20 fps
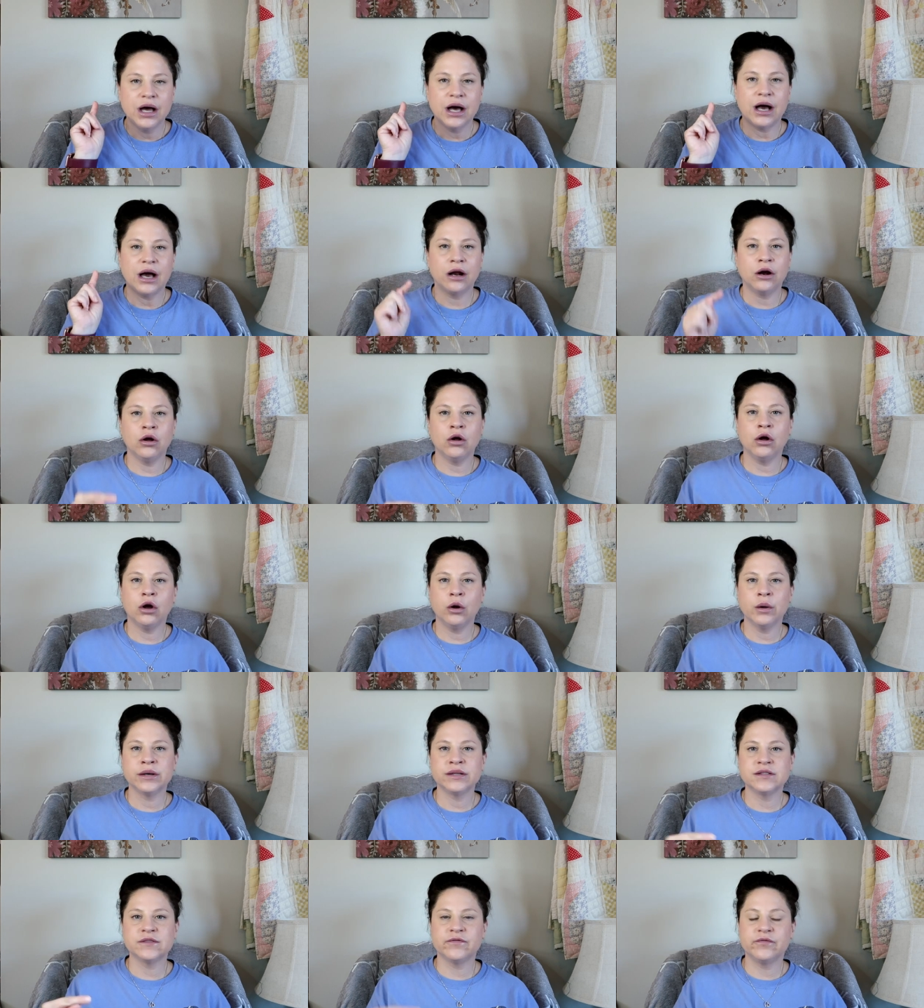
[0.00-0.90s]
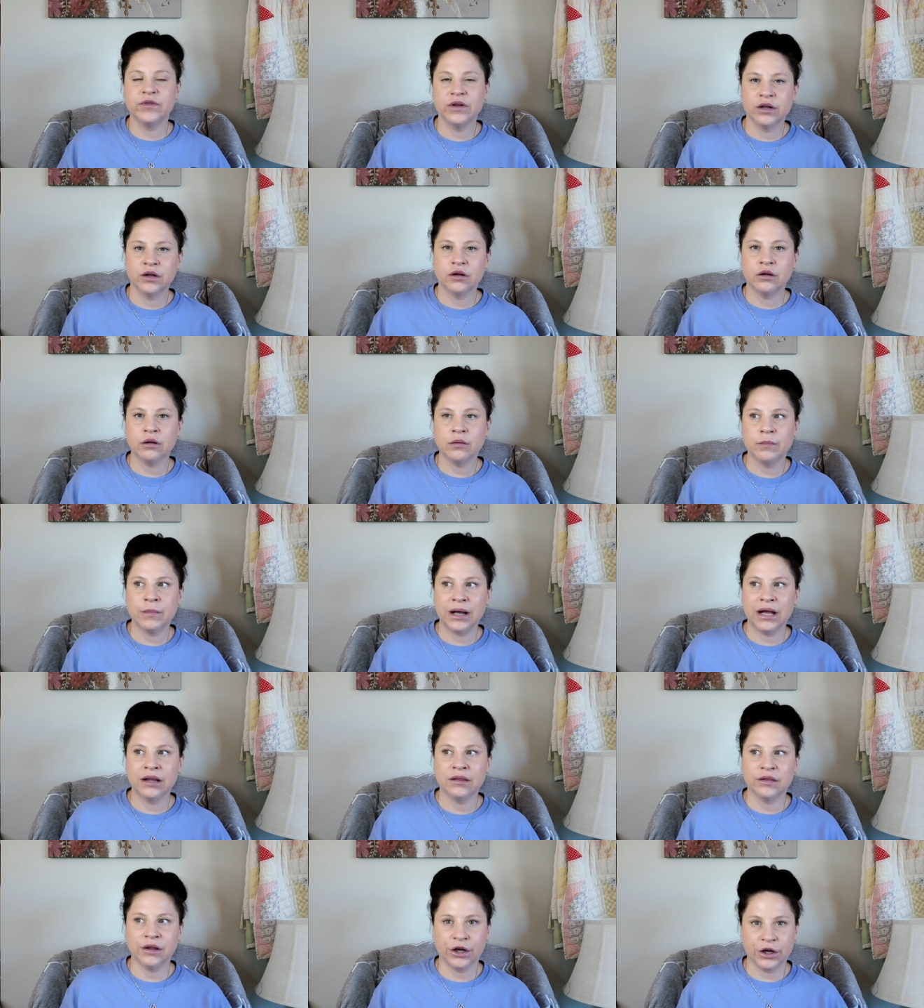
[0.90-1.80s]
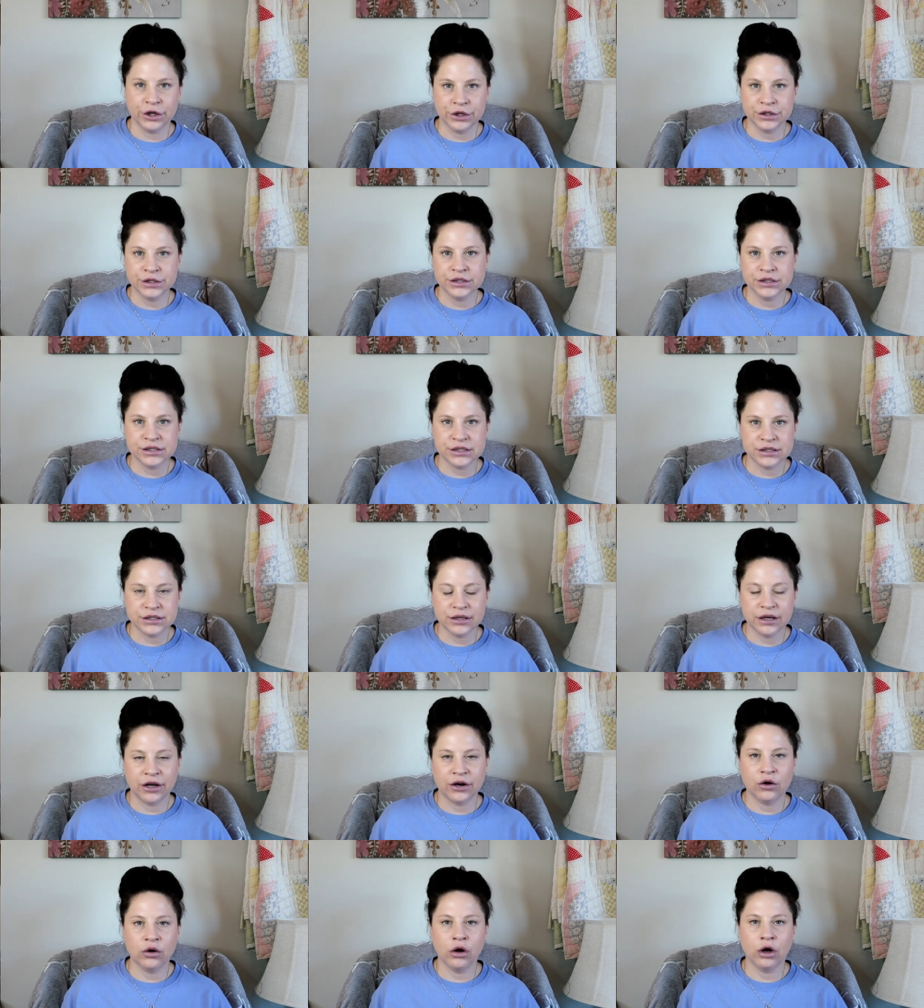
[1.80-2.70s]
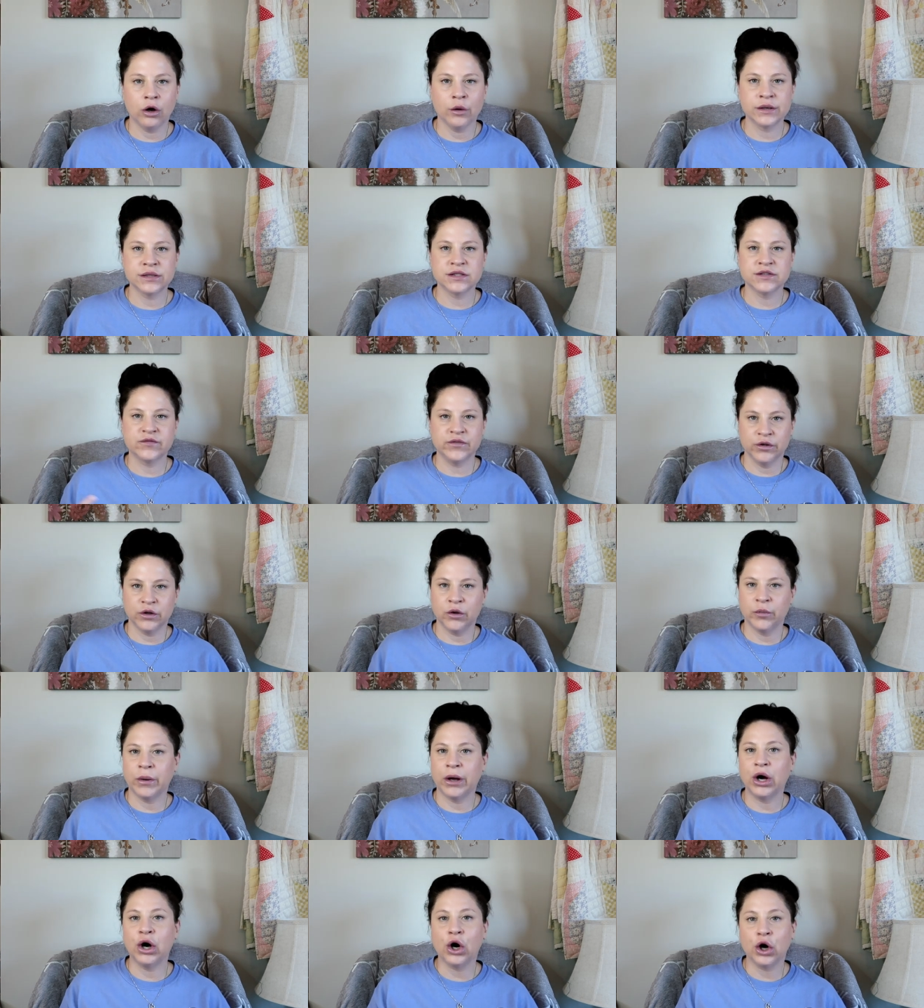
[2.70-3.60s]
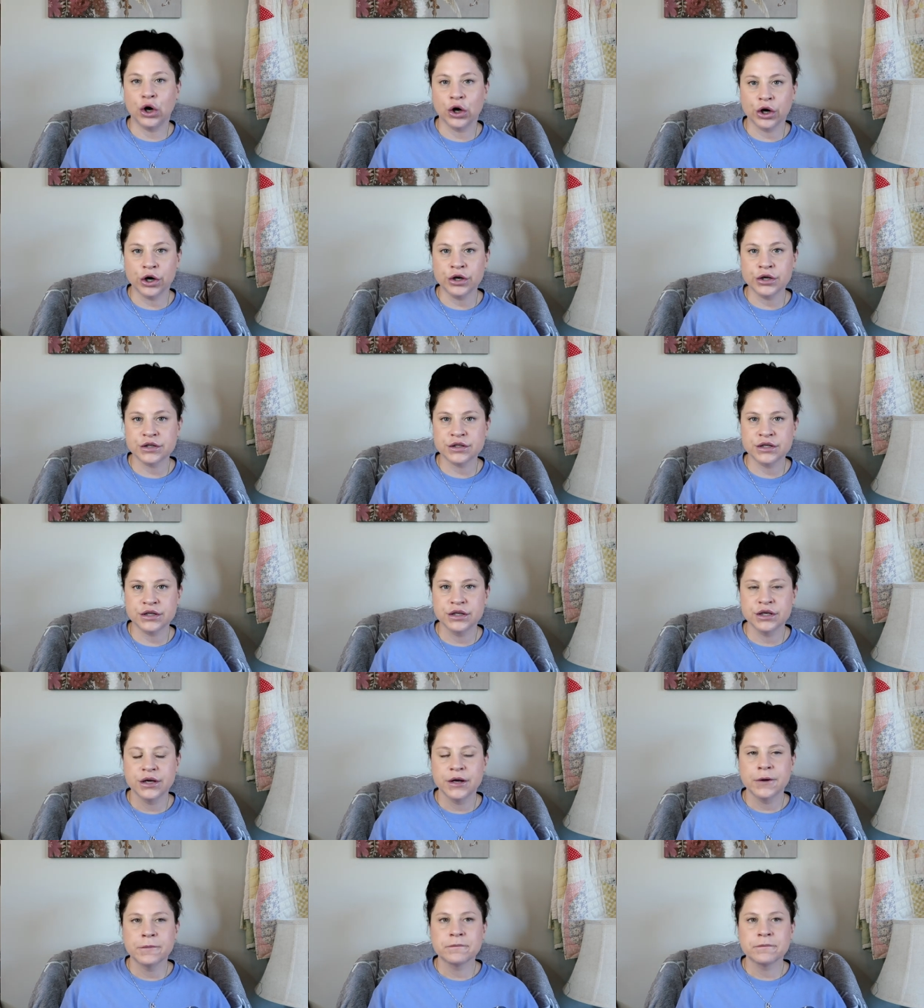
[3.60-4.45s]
I don't always feel my lungs. I don't always feel my heart.